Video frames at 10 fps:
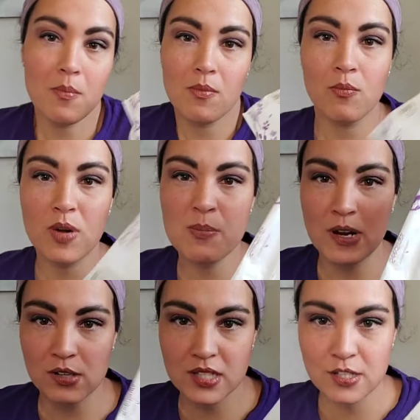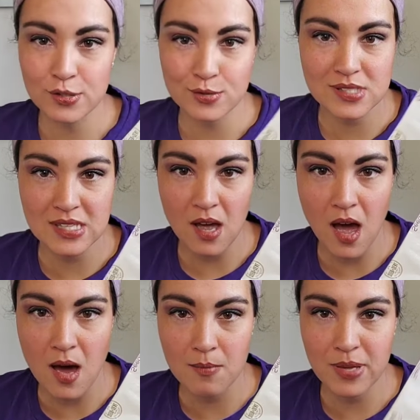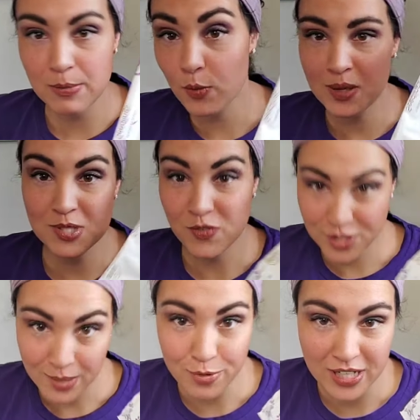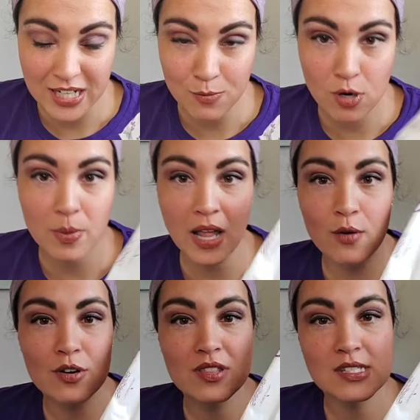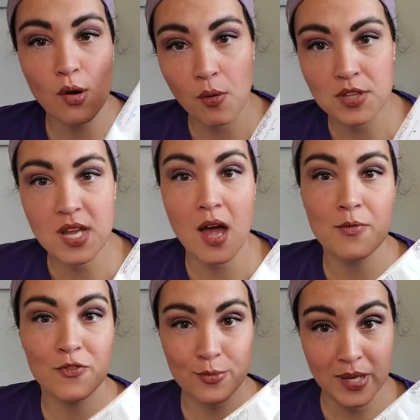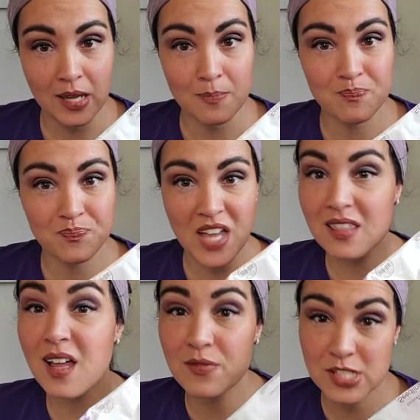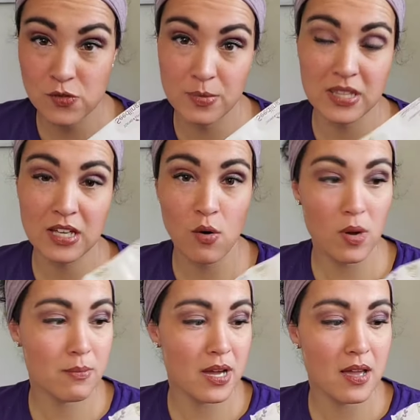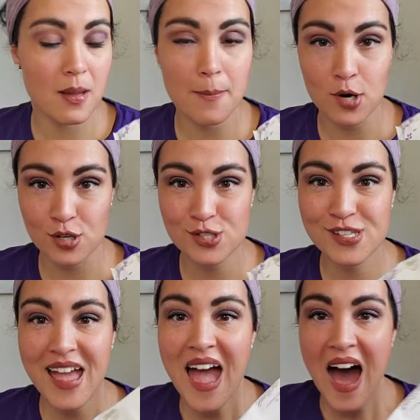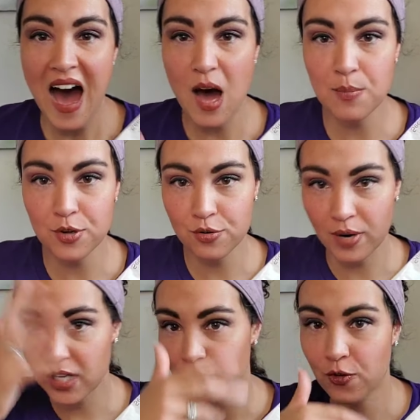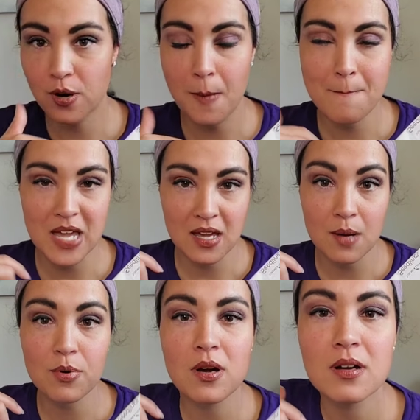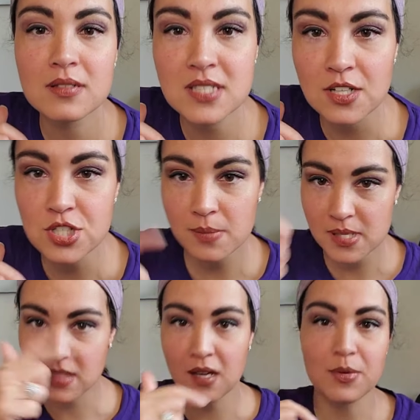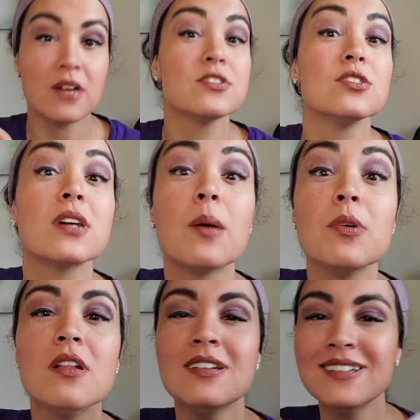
We barely use baby wipes for diapering anymore, but I order these all the time for me. I love these for me. They go in my purse. They're great for makeup touch-ups. I think I'm gonna have to do a couple.